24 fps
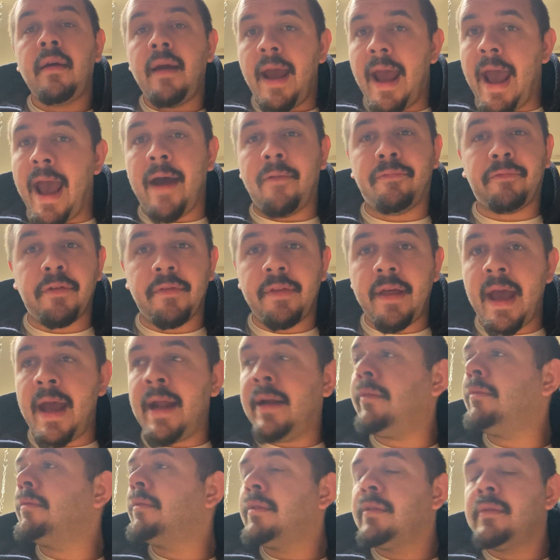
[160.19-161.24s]
After
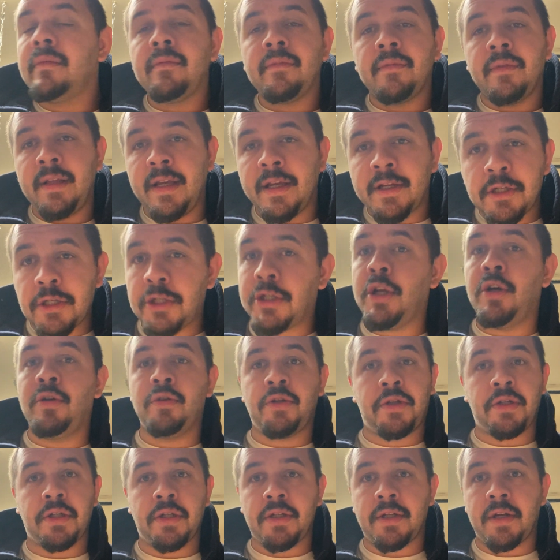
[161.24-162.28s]
that, the
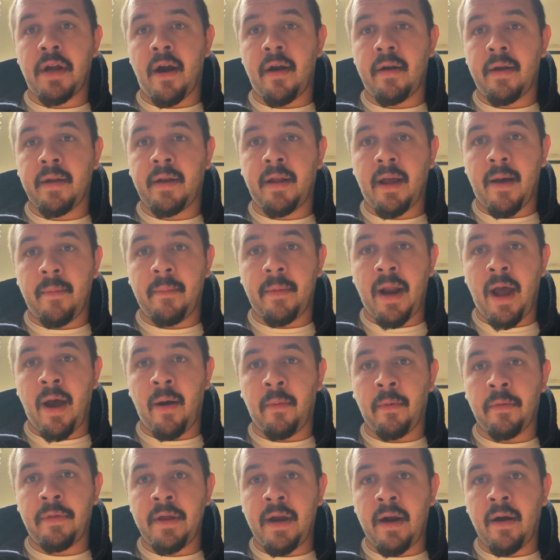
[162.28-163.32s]
excuses started coming
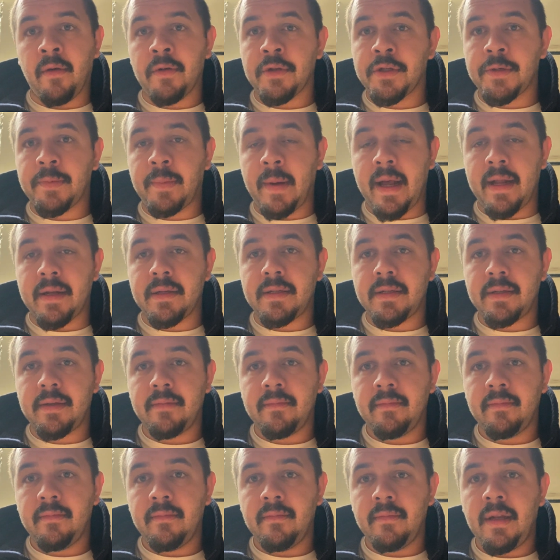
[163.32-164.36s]
out with Errol Spence.
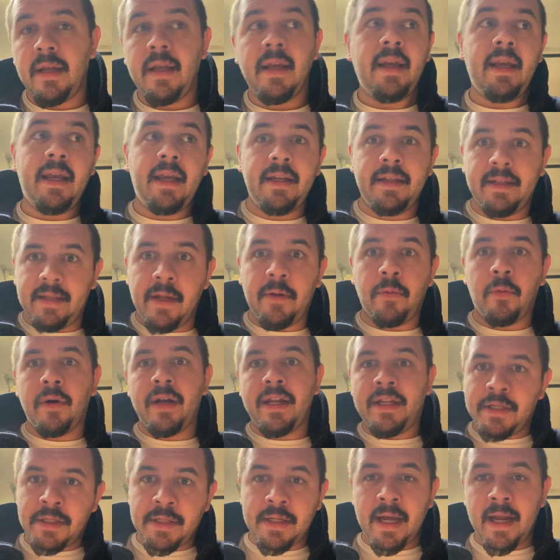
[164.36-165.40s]
He did what
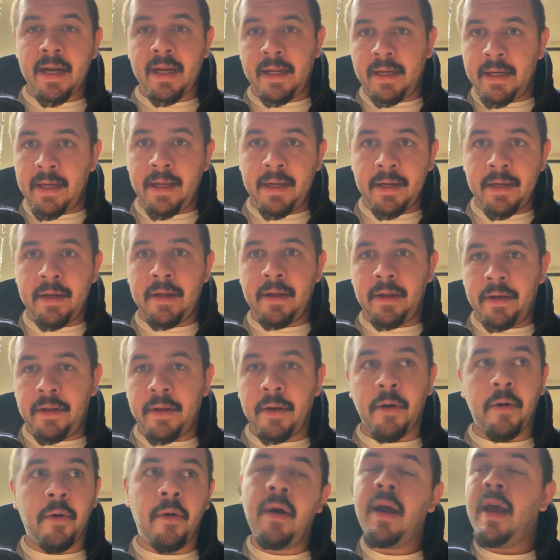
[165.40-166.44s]
he said he needed to
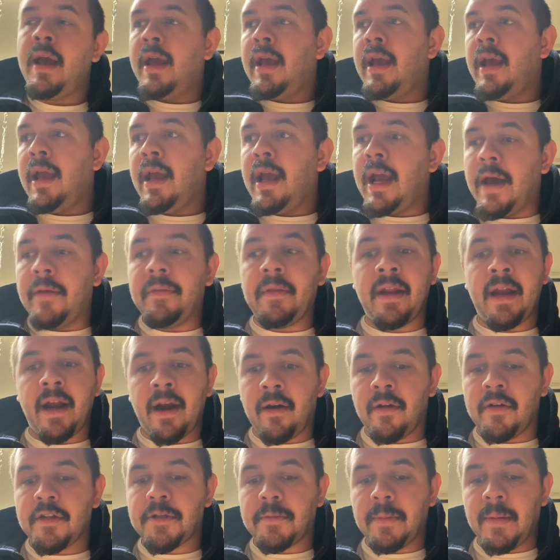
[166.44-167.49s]
do, and then
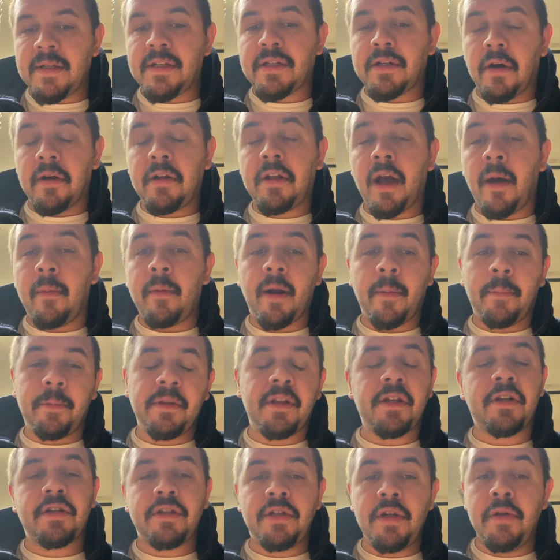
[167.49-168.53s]
Errol Spence started coming up
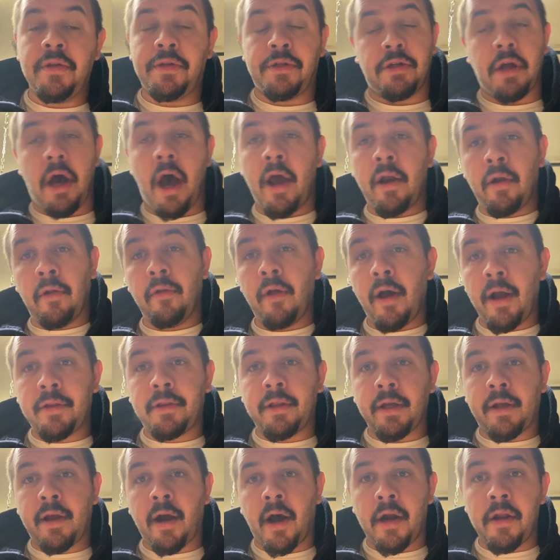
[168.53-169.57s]
with excuses. I don't like
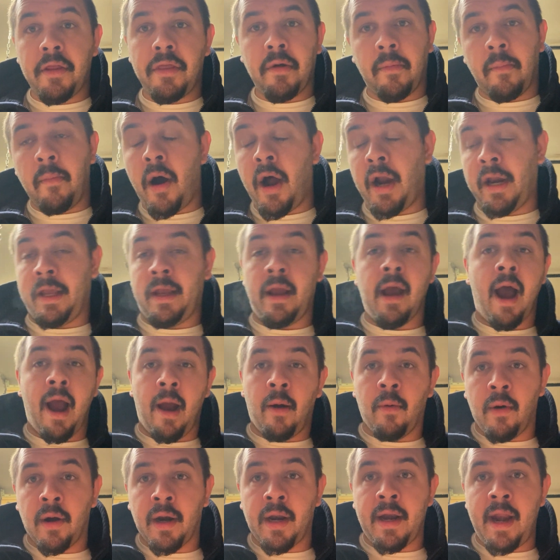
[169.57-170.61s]
the cut of the money. I
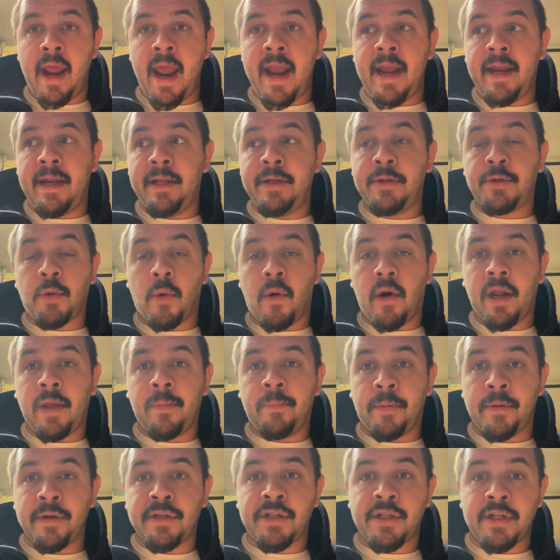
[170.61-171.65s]
want an
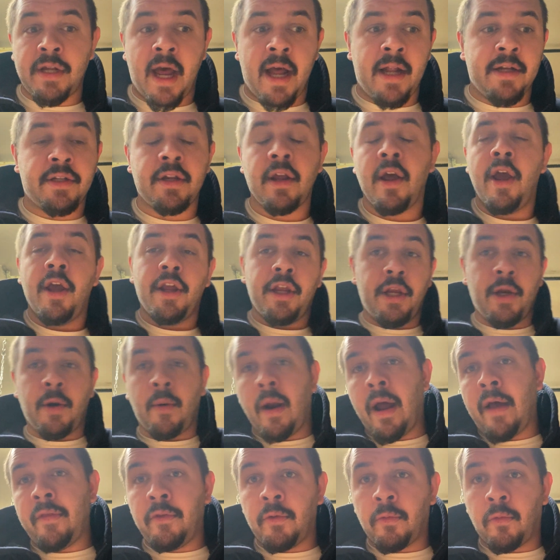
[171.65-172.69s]
80-20%.
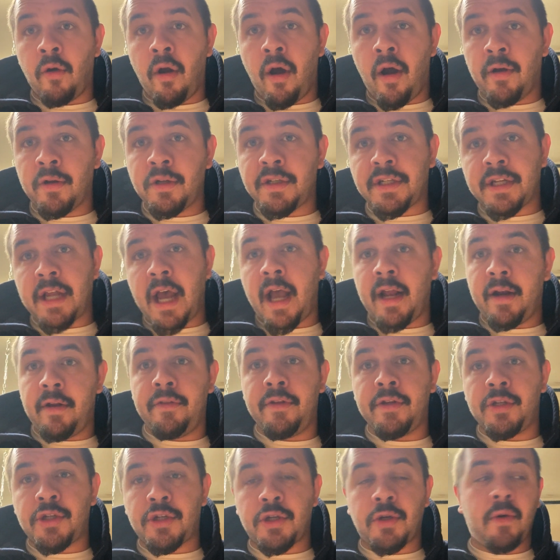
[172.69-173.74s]
You're on the wrong side of
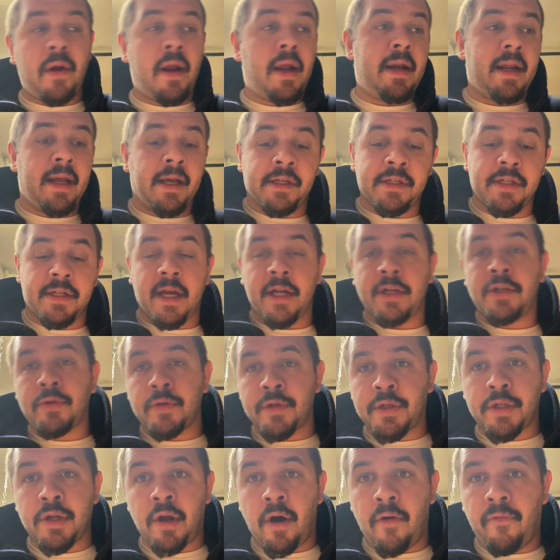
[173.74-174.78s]
the street,
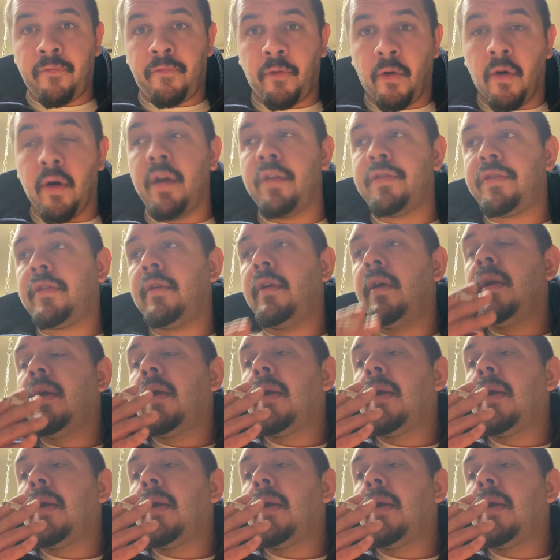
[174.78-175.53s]
etc., so forth.